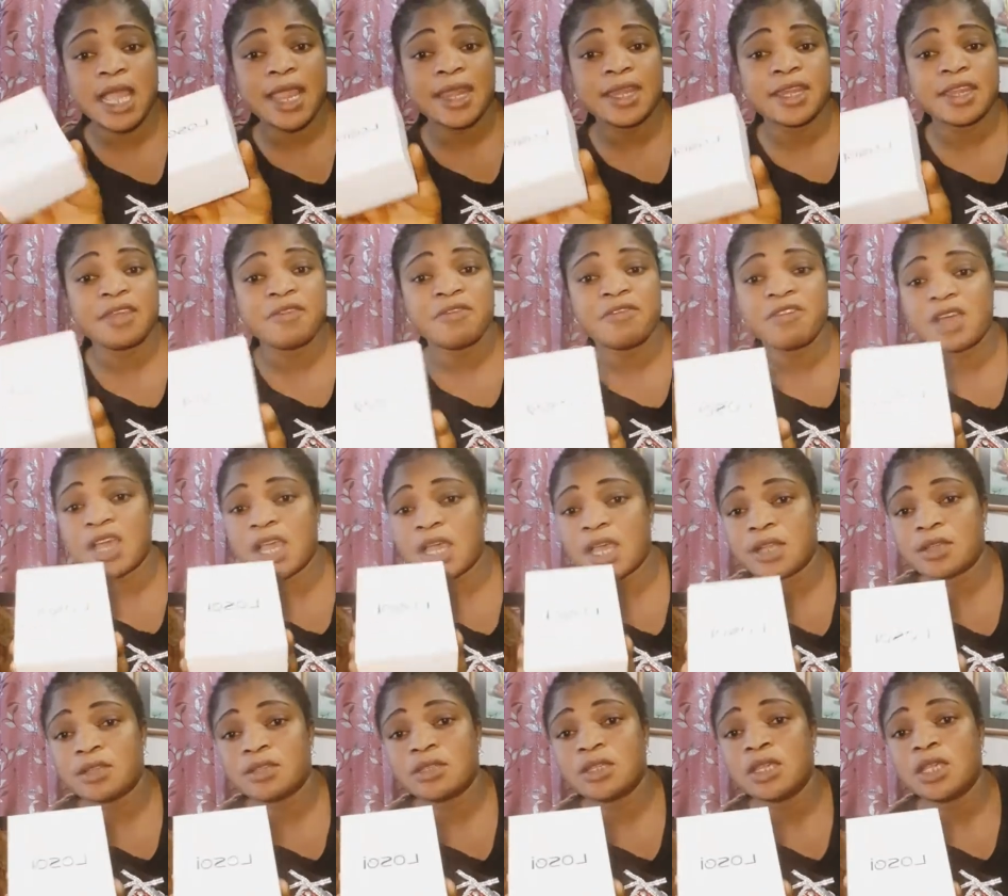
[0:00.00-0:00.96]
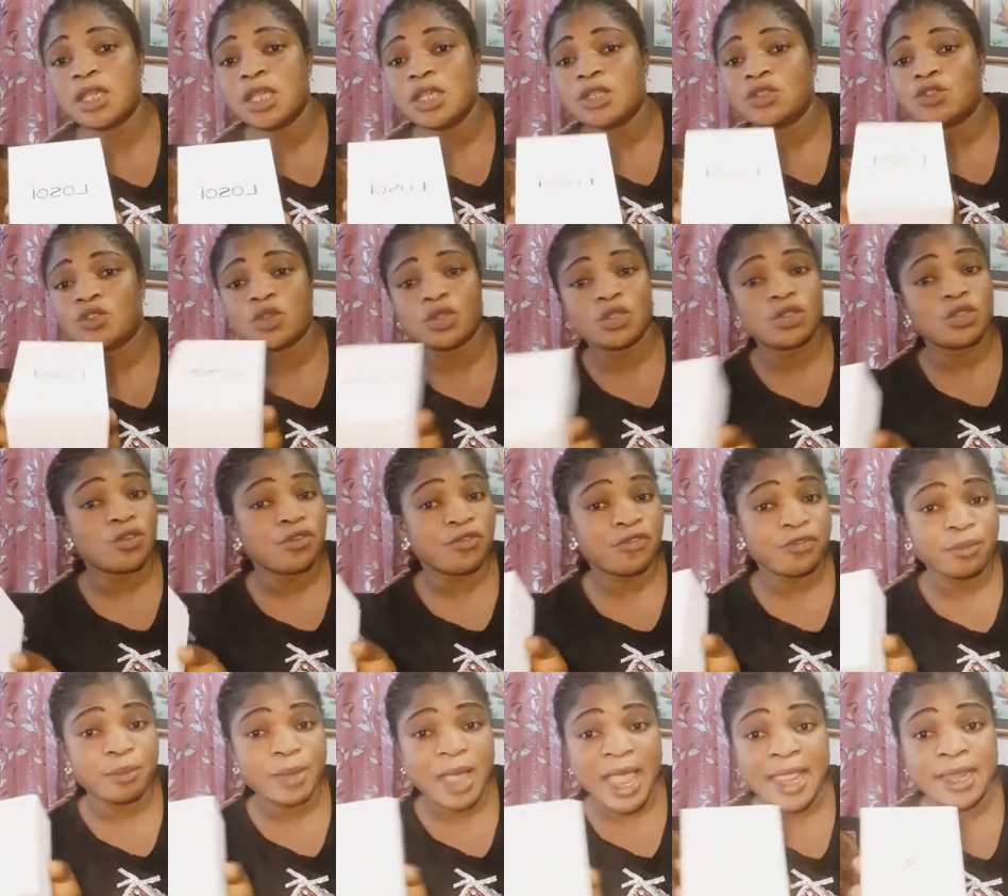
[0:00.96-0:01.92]
I never thought of
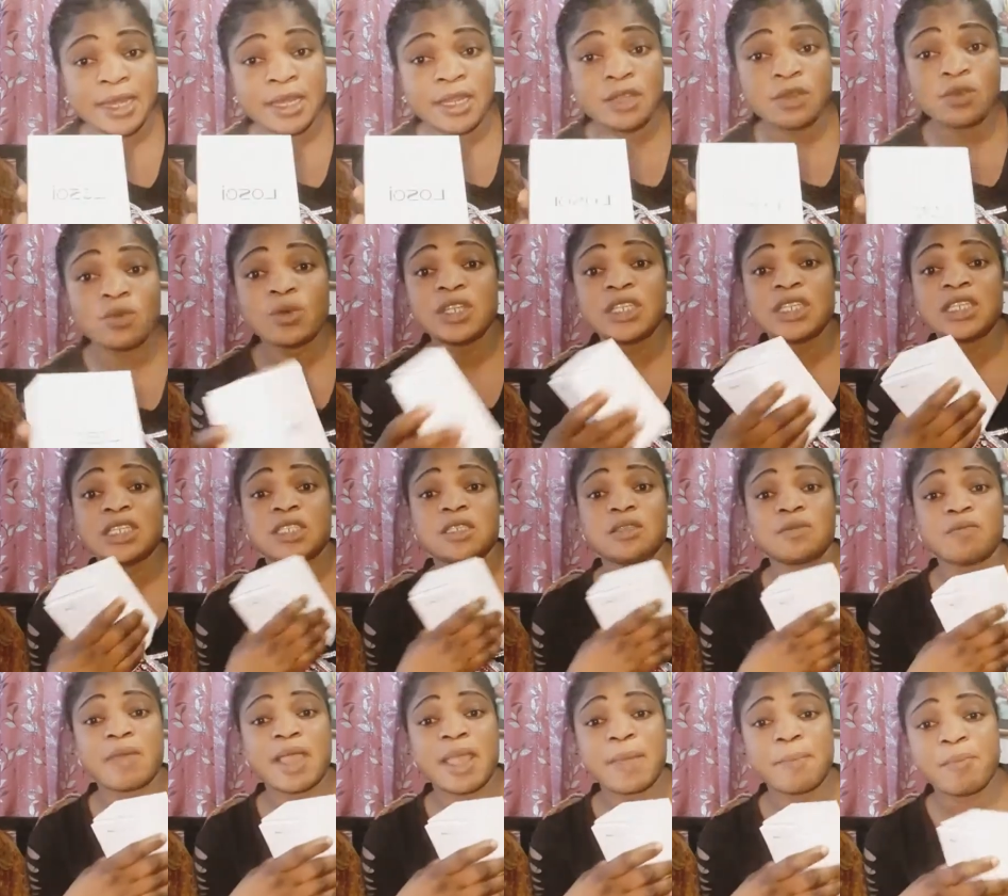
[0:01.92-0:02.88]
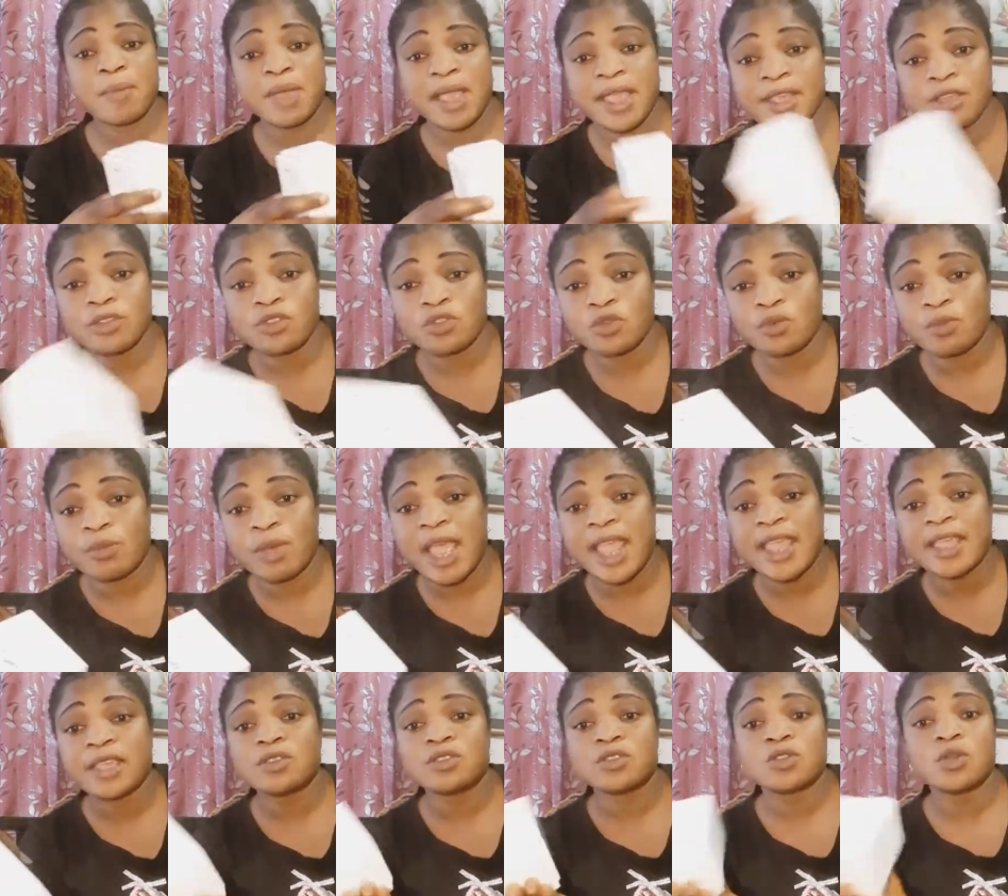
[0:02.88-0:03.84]
buying it. What is in my mind to
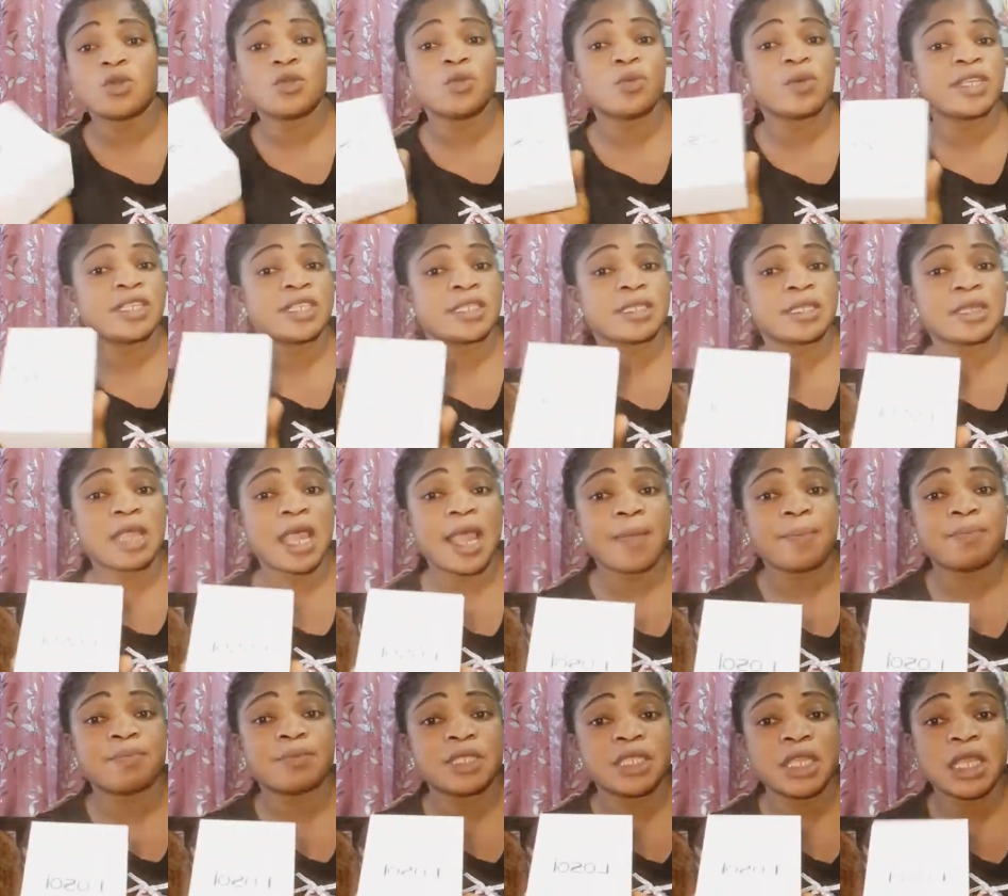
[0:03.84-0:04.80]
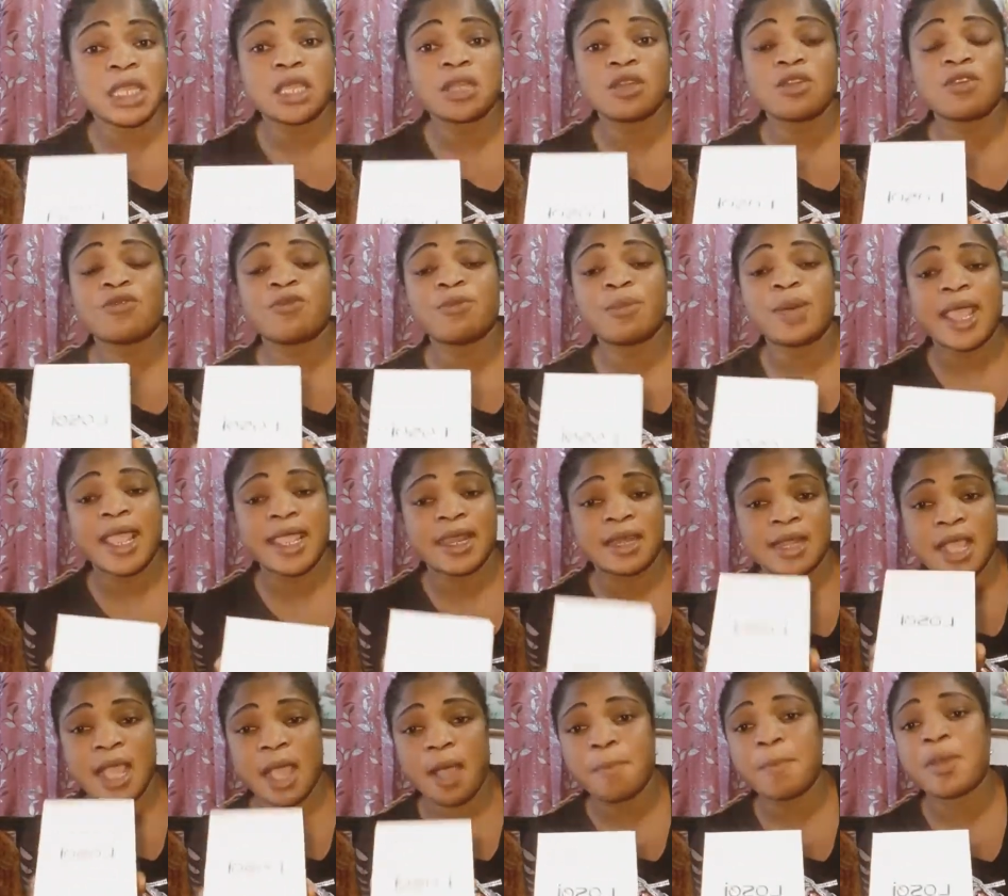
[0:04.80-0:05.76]
buy is always I'm thinking of buying
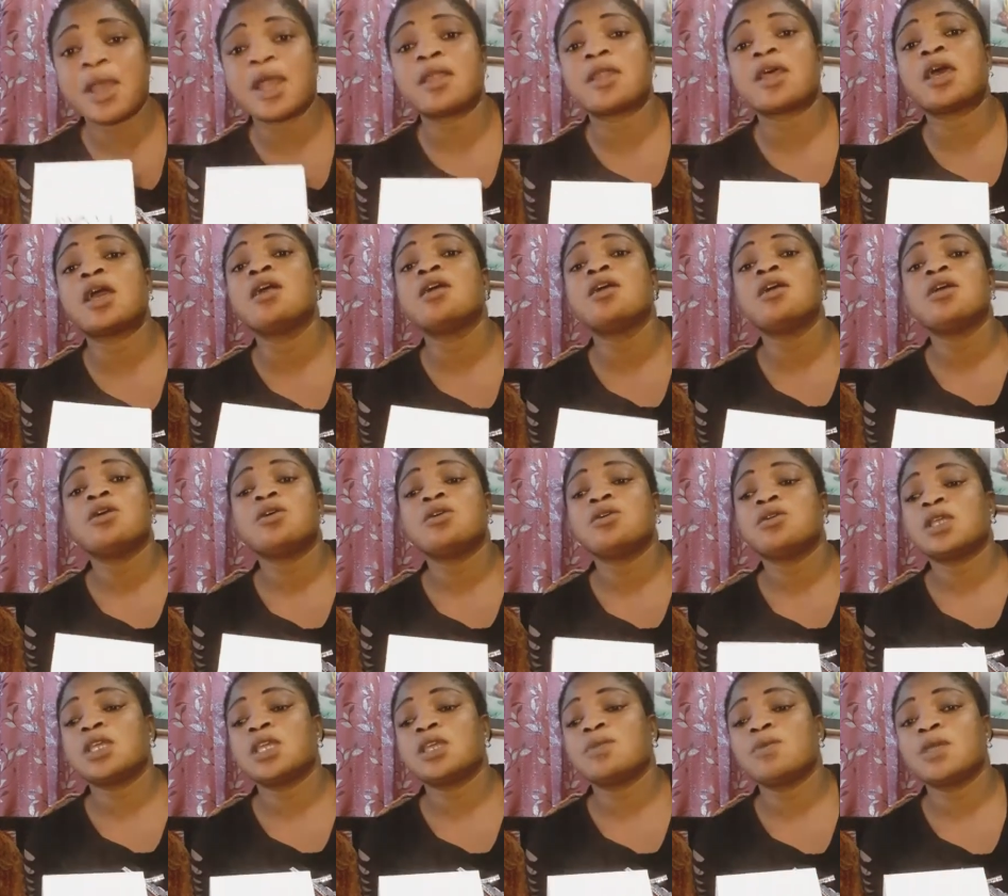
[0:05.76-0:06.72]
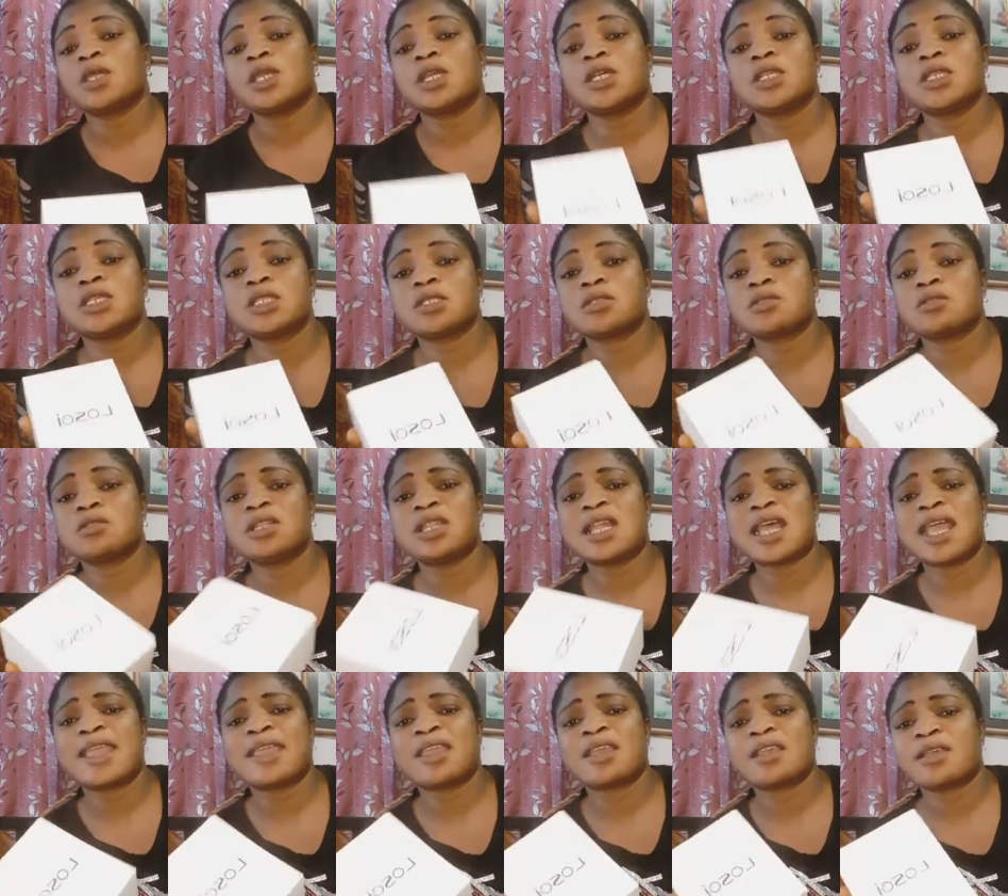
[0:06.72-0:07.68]
camera, okay? Because,
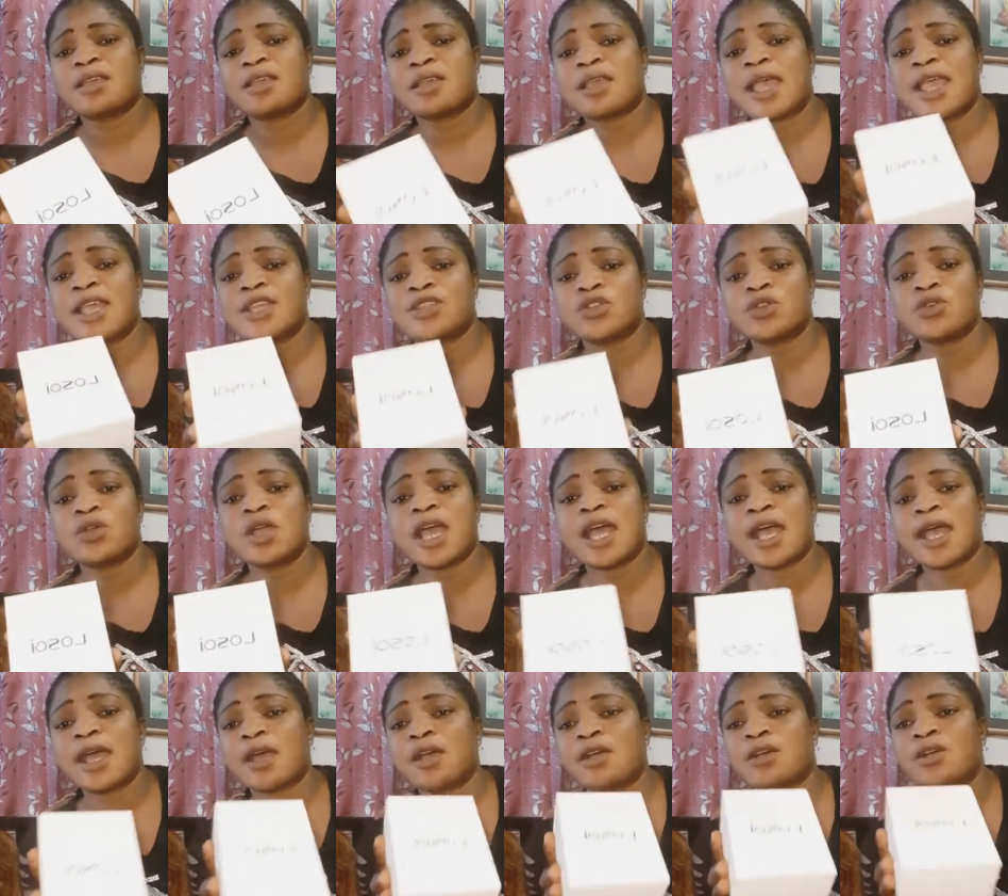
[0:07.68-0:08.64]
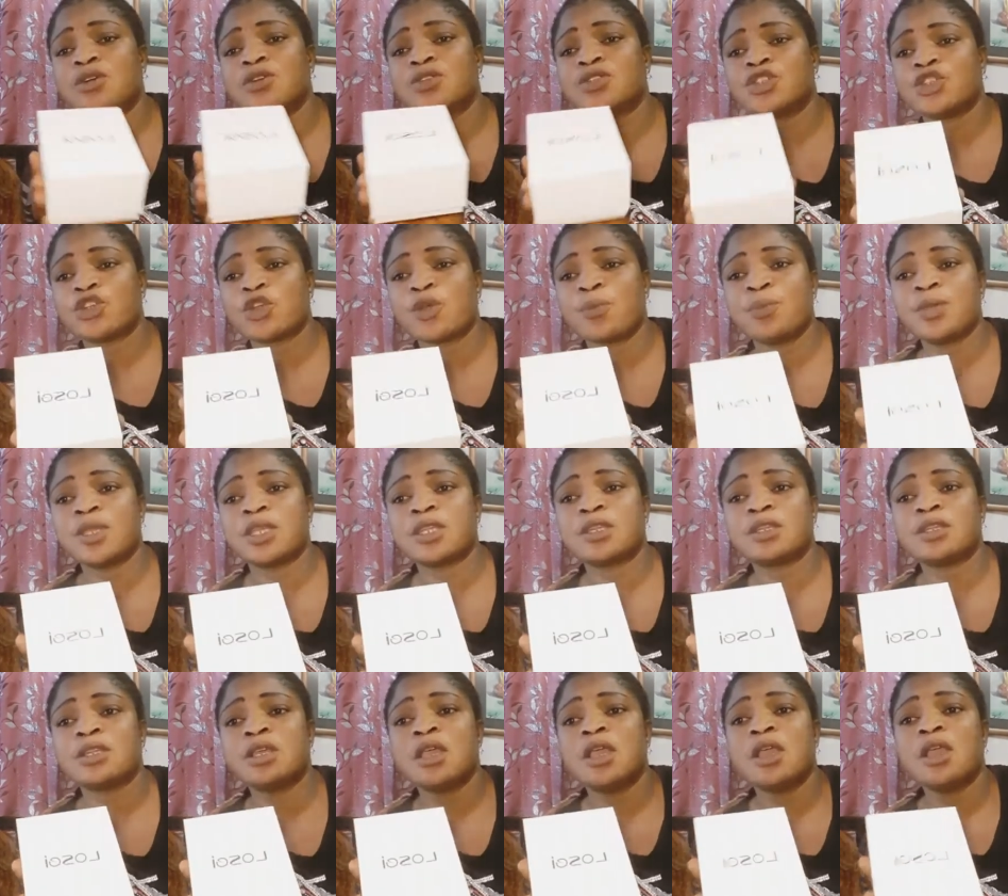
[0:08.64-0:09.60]
like, I took her on
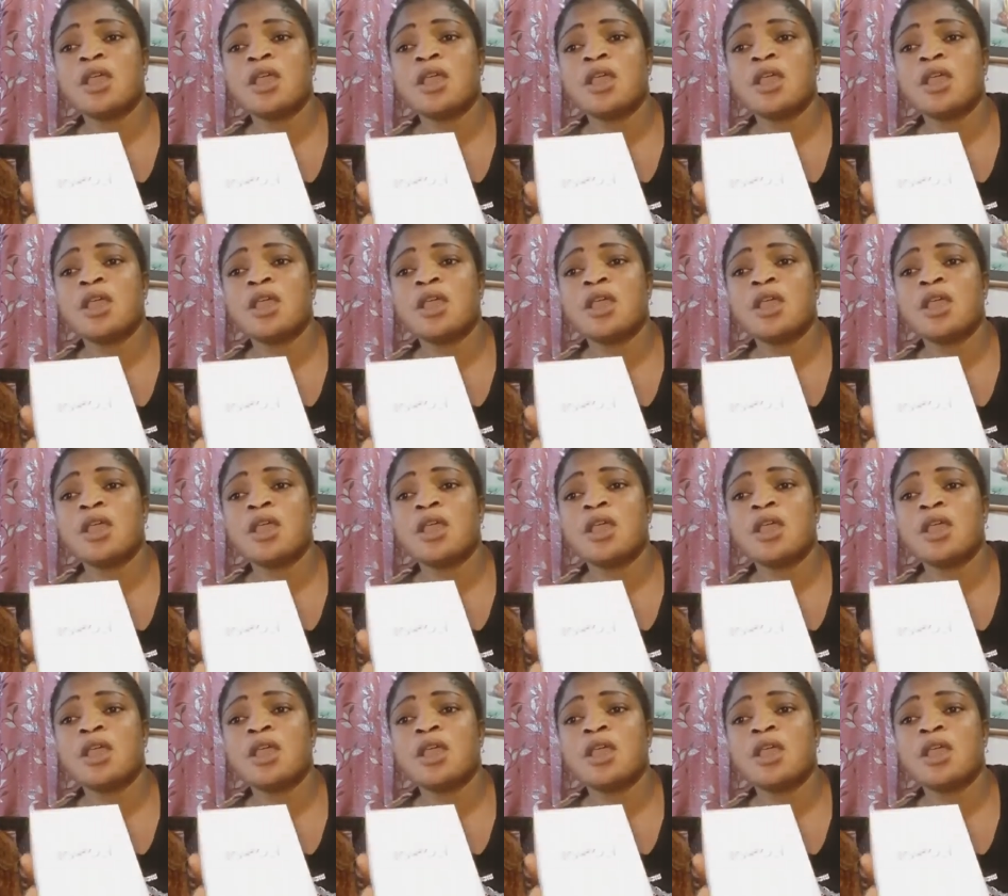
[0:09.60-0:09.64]
shopping